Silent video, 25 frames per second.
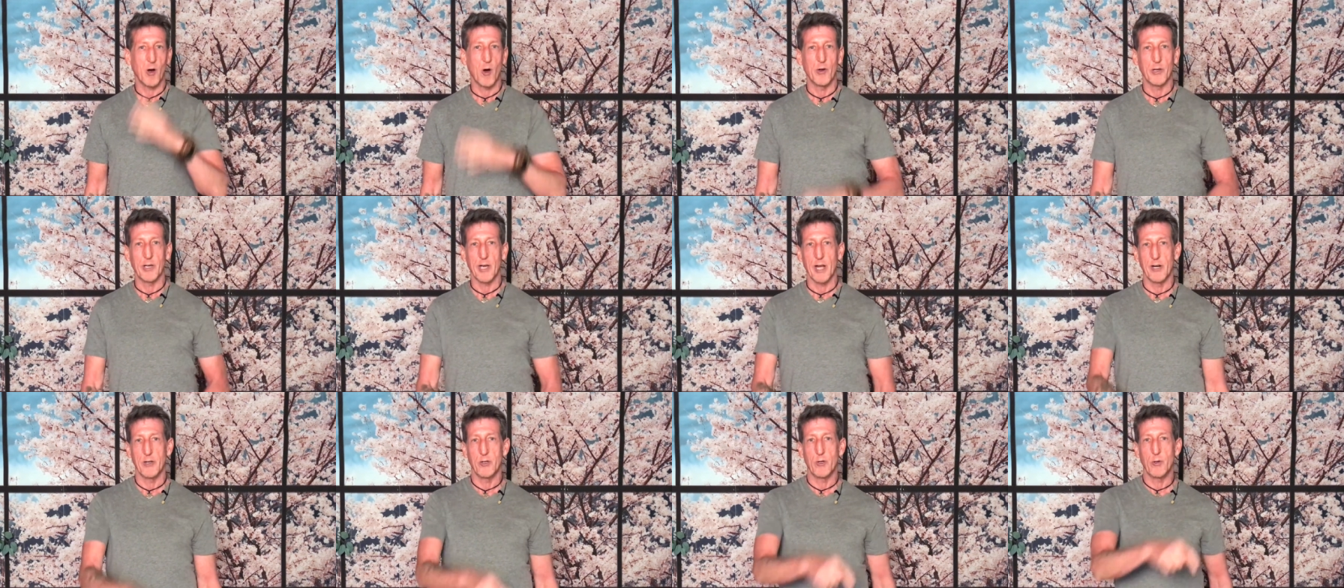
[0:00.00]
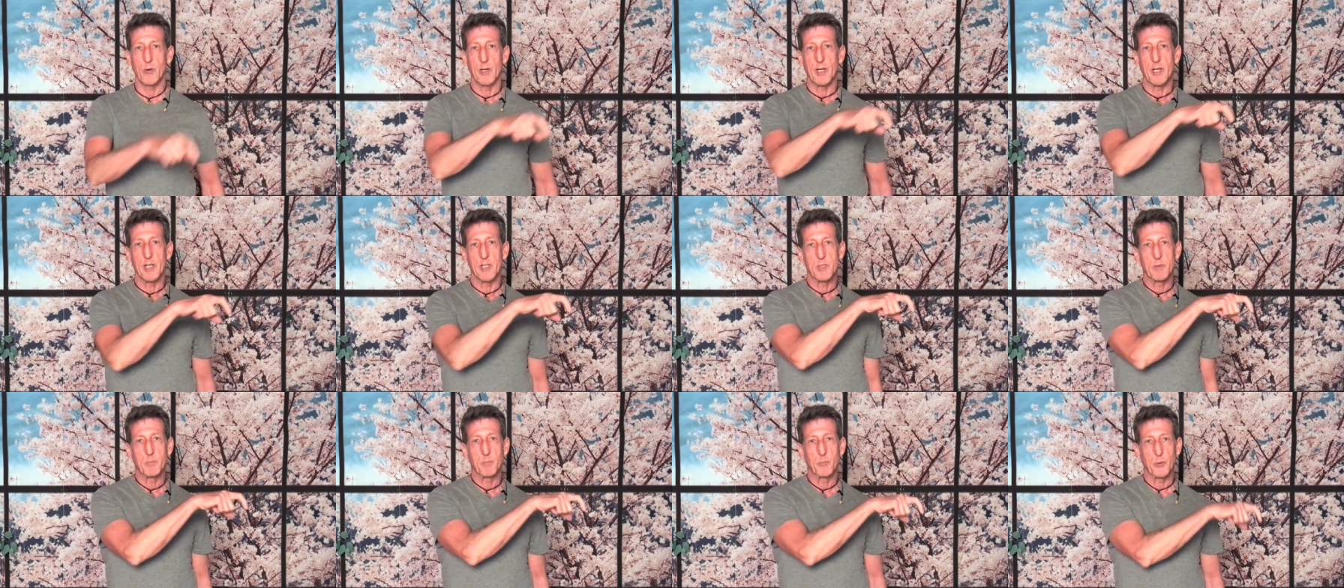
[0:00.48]
All you got to do
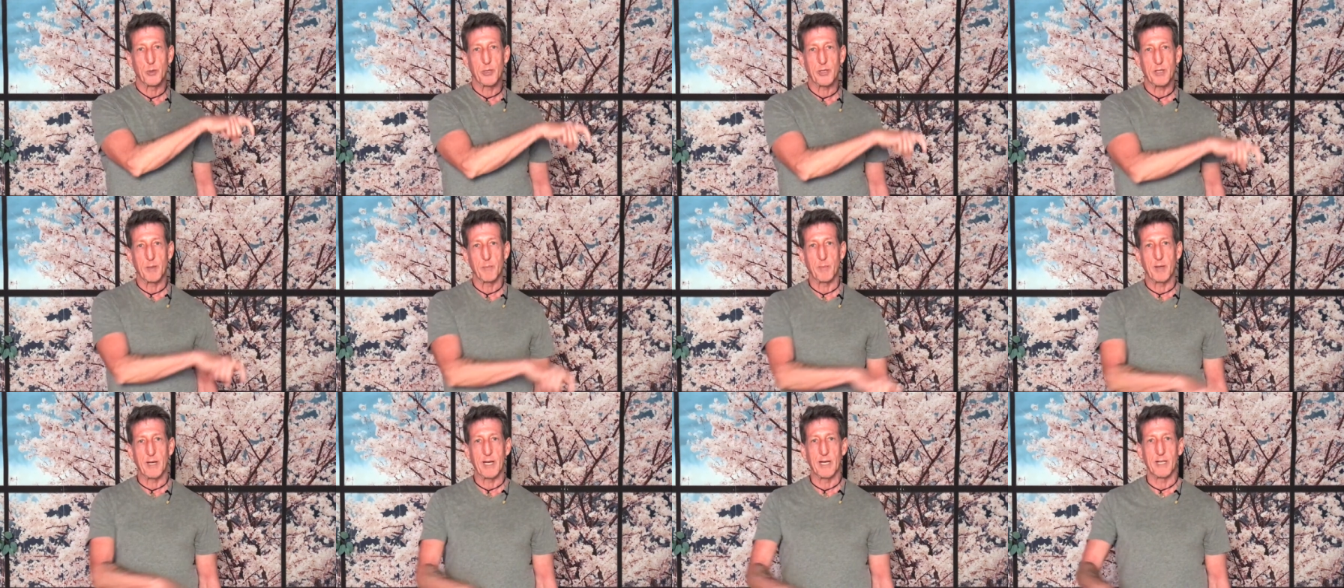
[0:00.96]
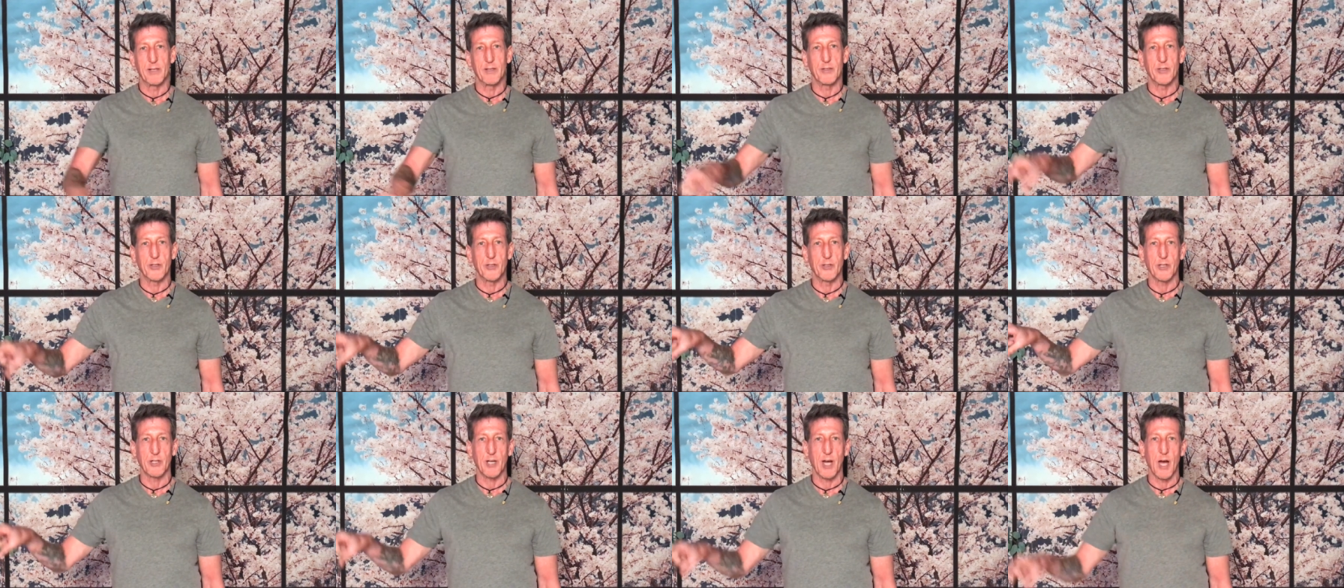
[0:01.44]
is put them
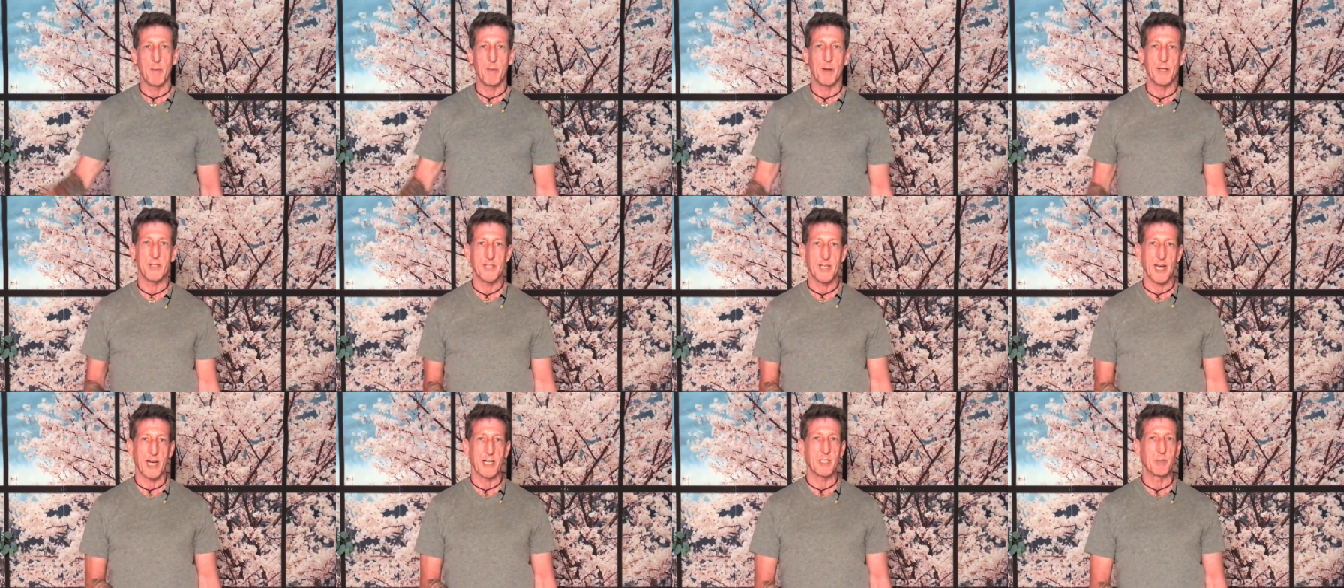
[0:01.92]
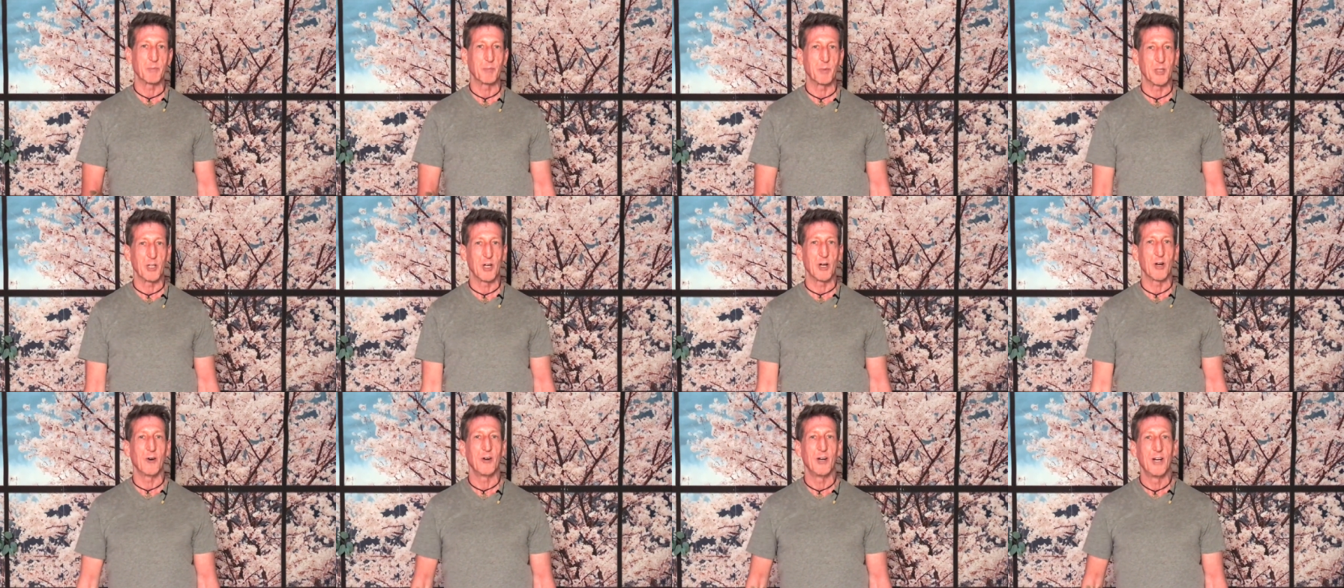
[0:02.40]
into the comment section
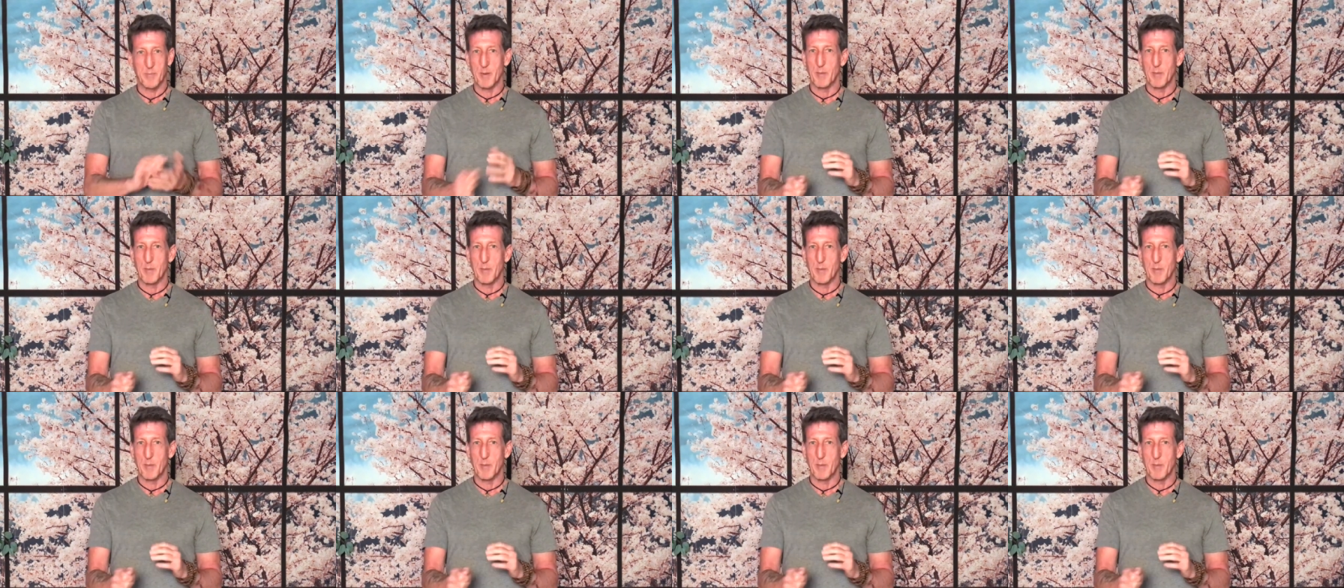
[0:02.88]
below.